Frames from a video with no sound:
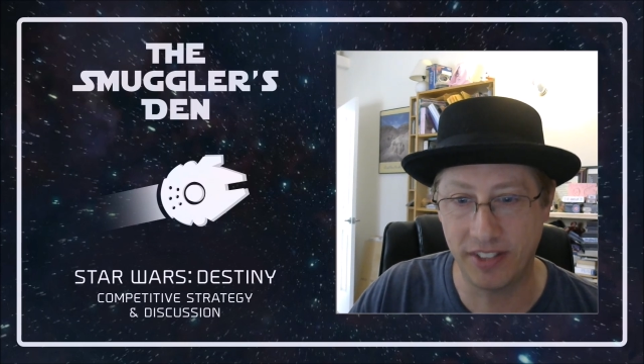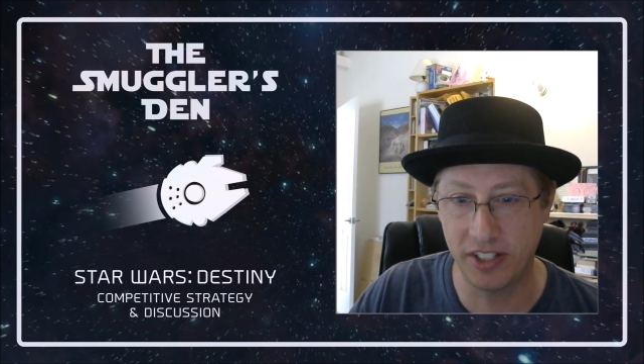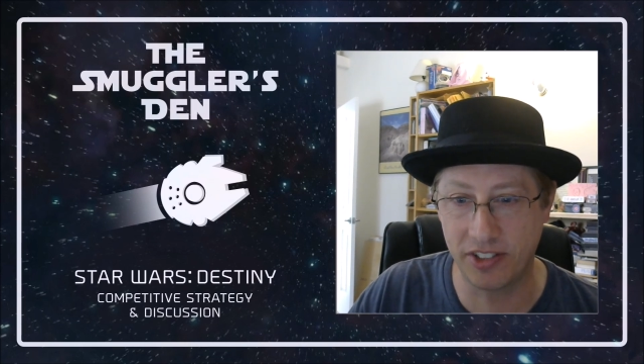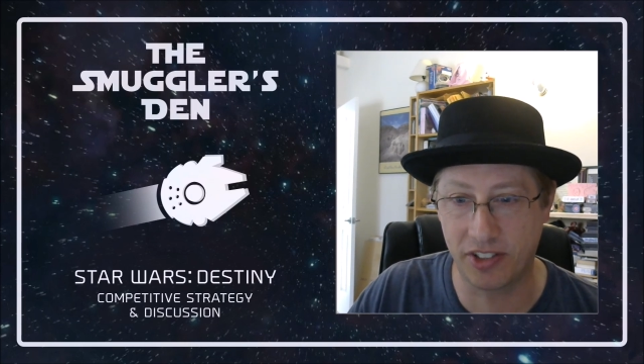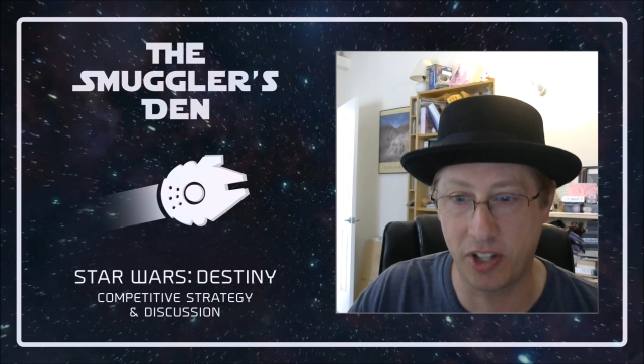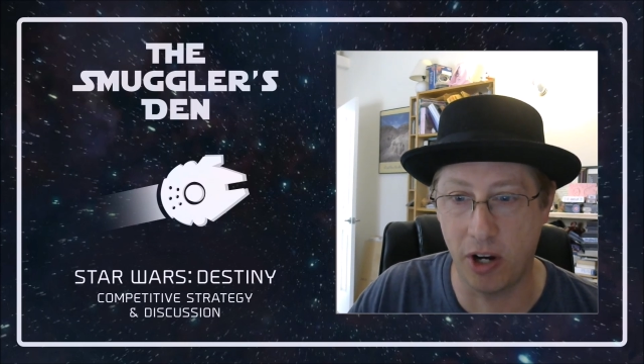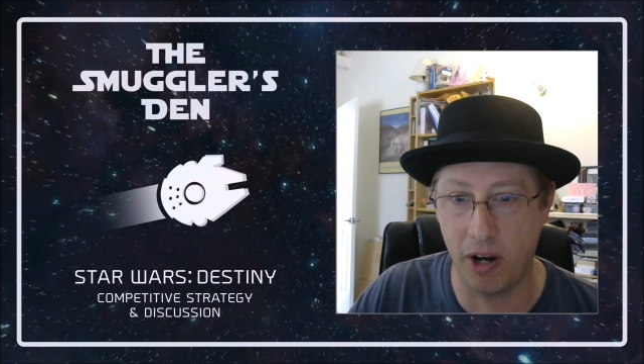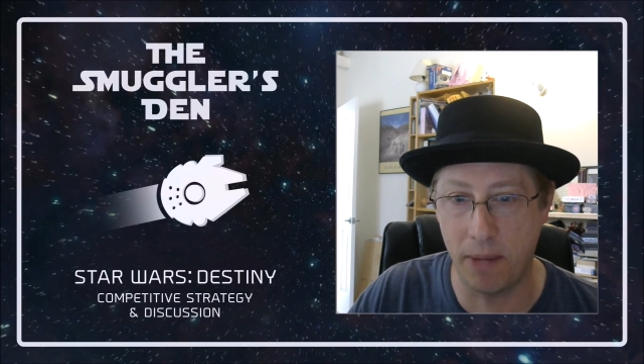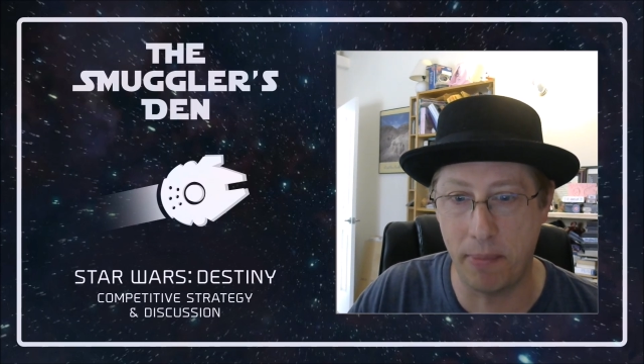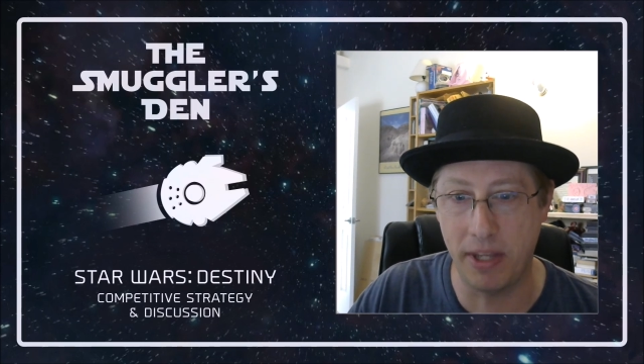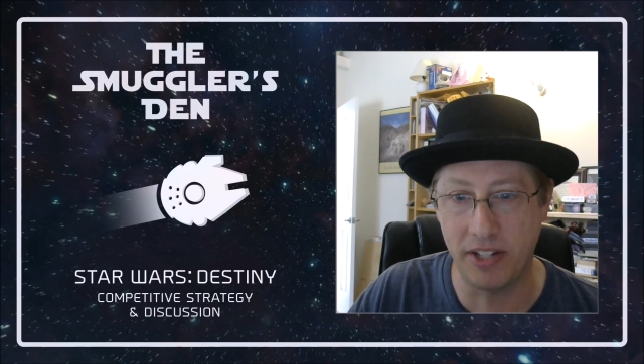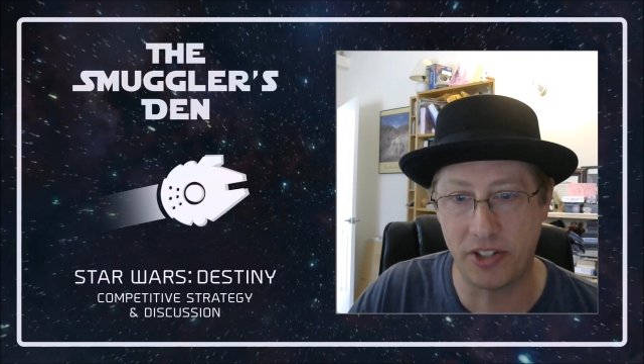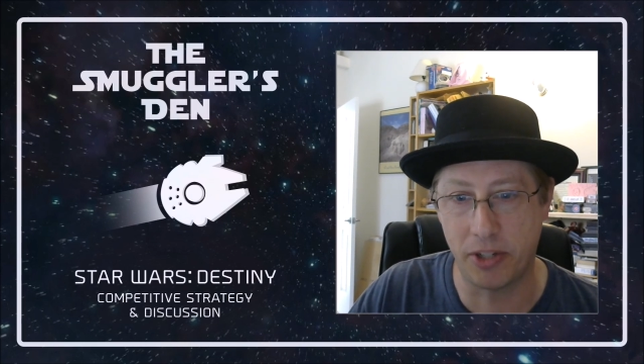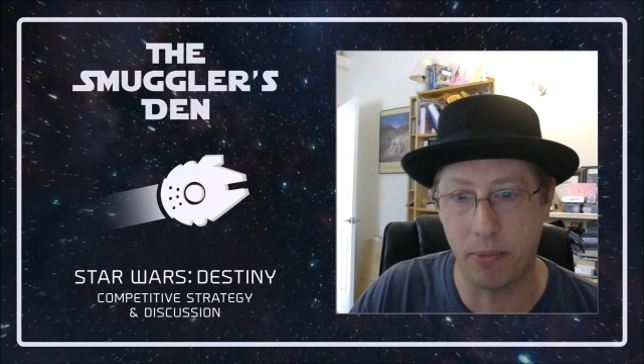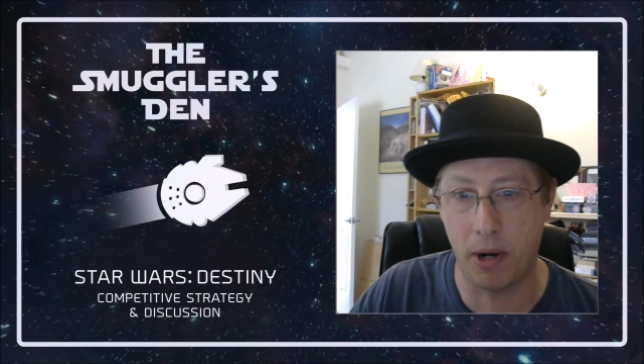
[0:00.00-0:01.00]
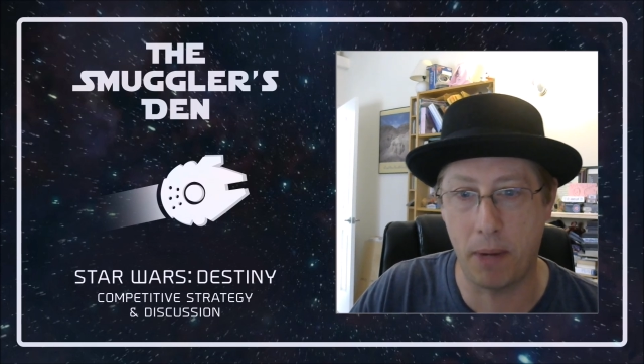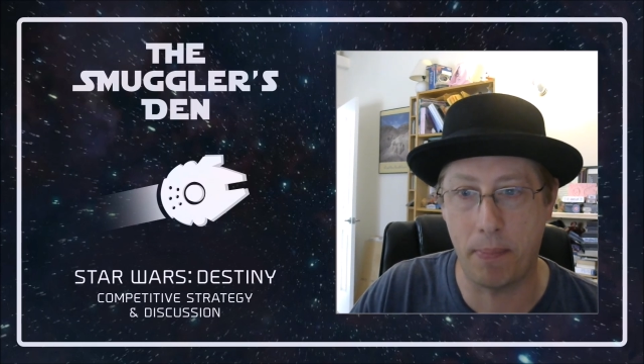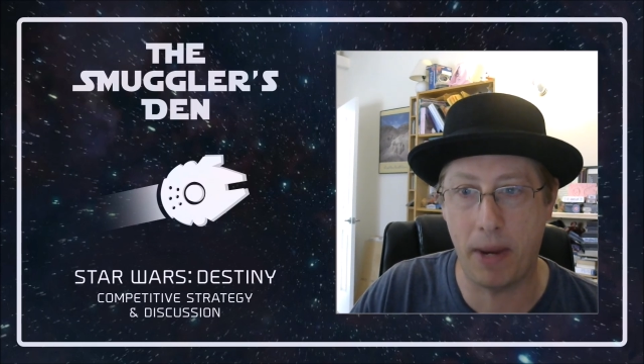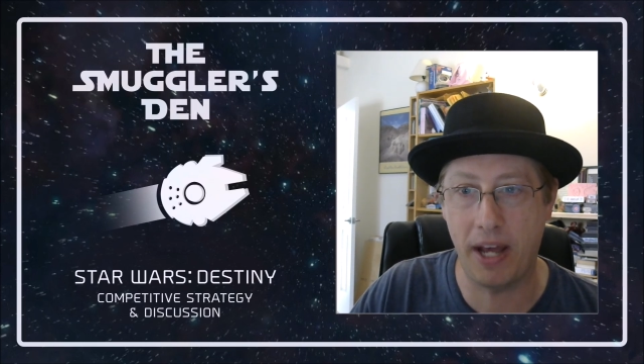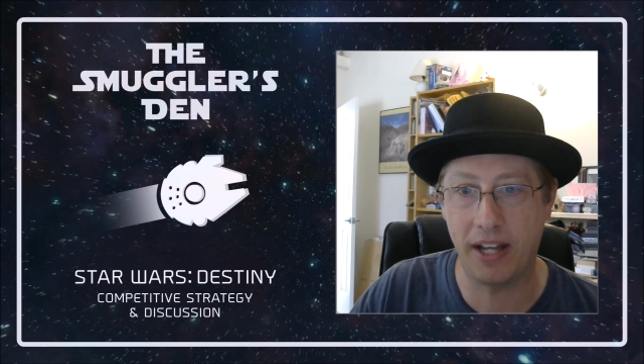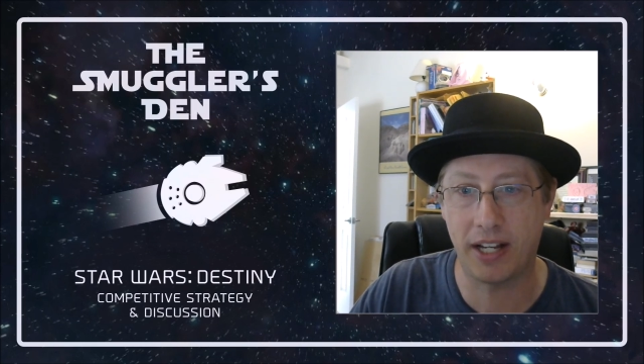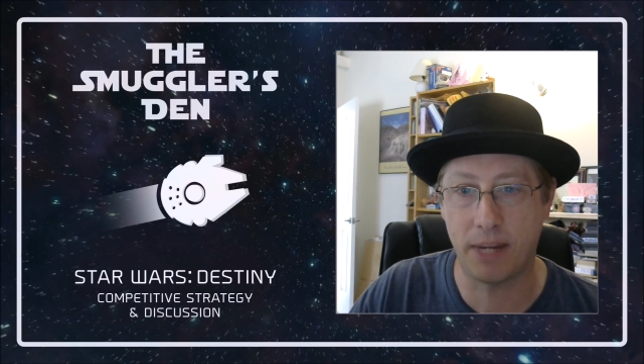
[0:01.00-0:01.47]
You just go on Miniature Mart,
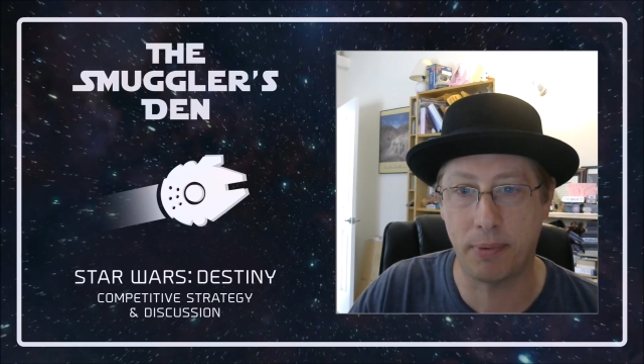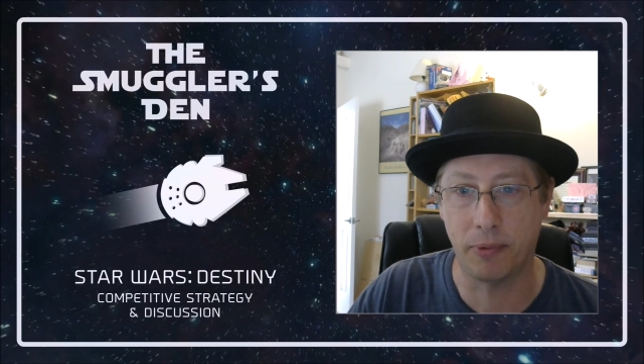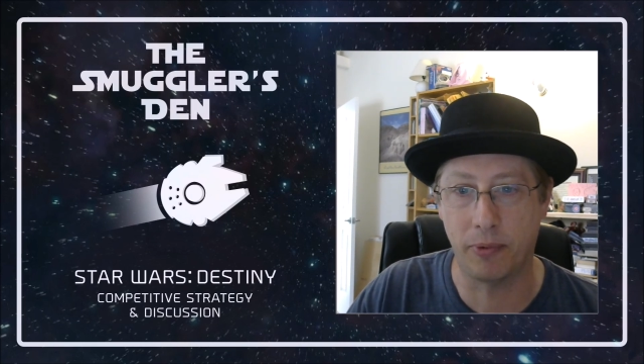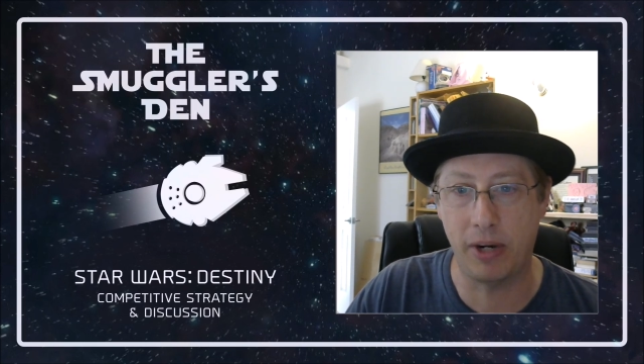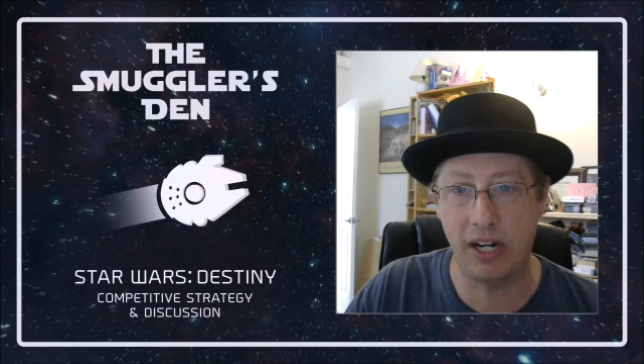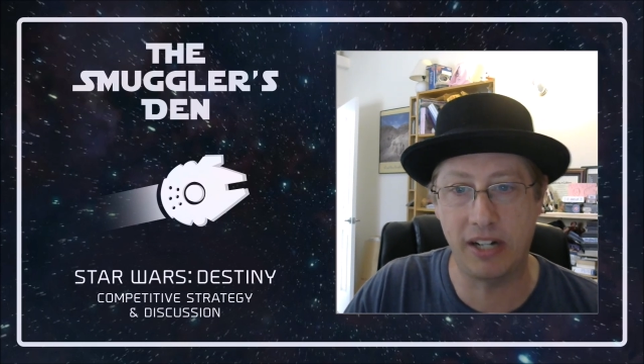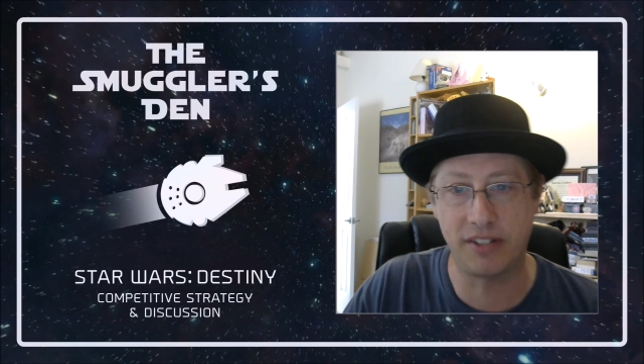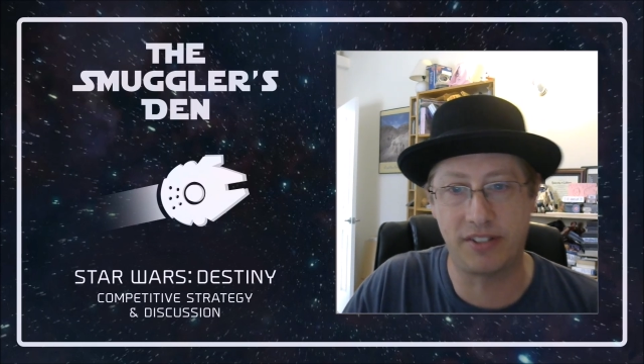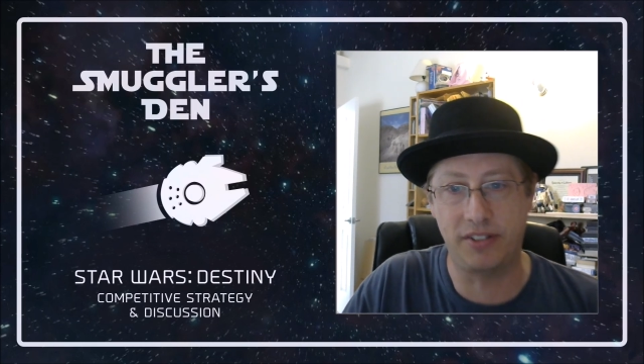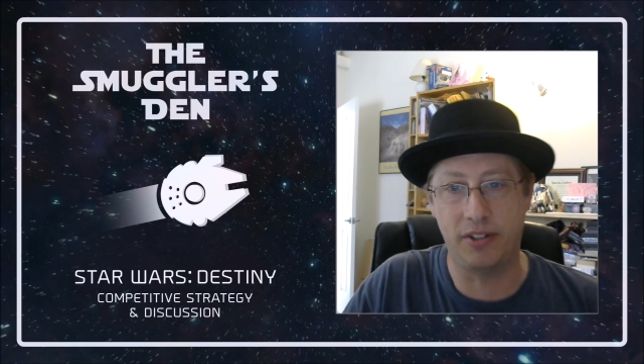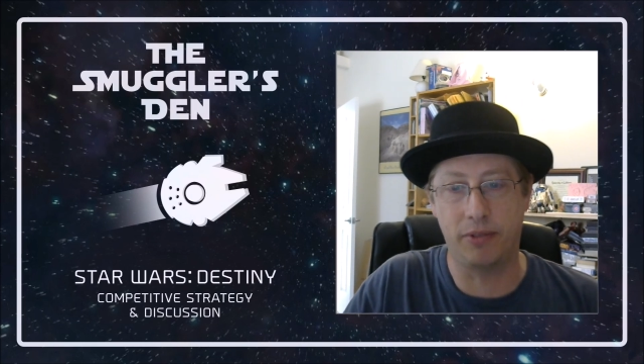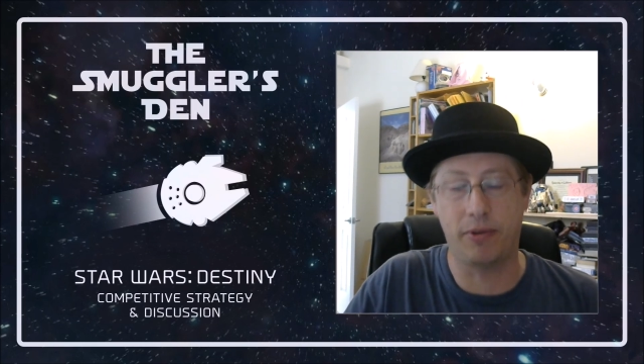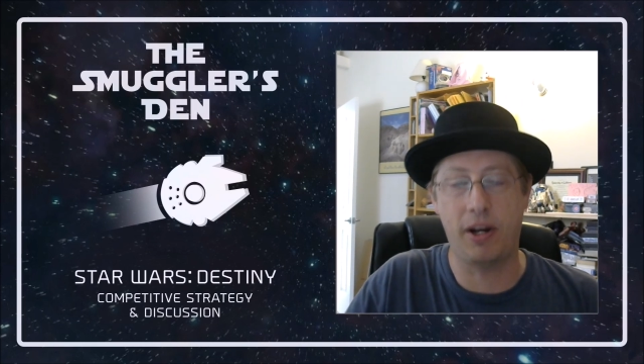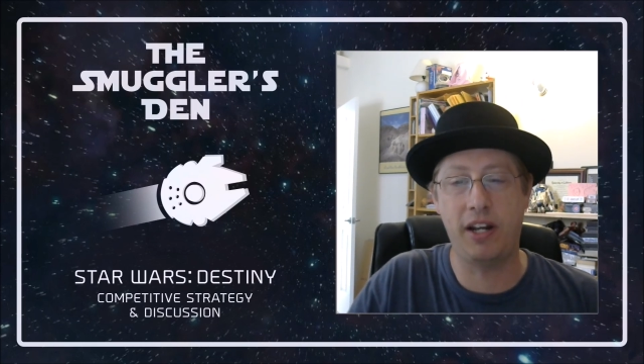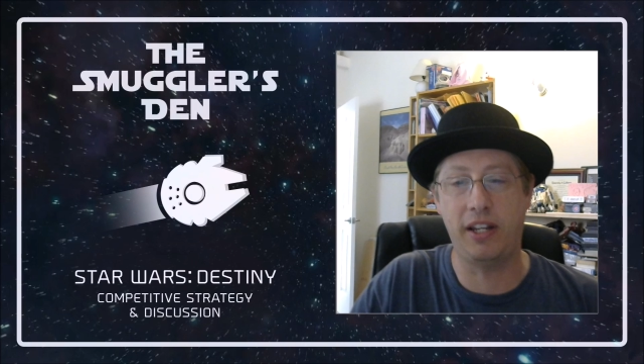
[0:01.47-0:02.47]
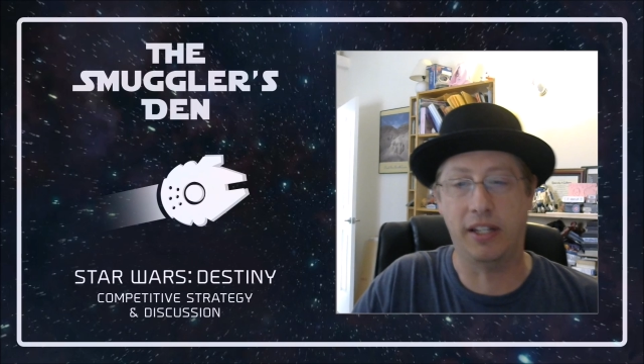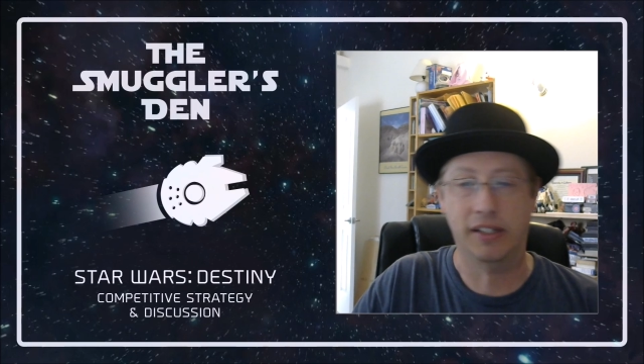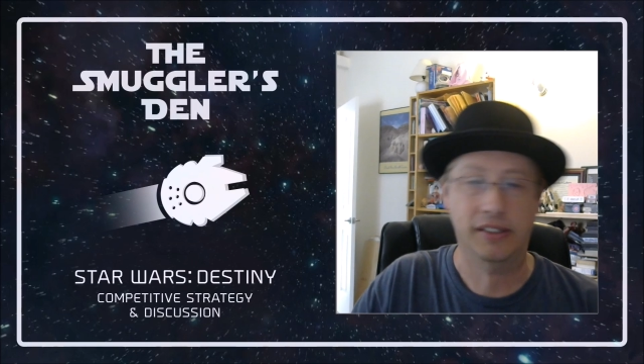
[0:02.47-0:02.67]
buy a couple rares, and you're ready.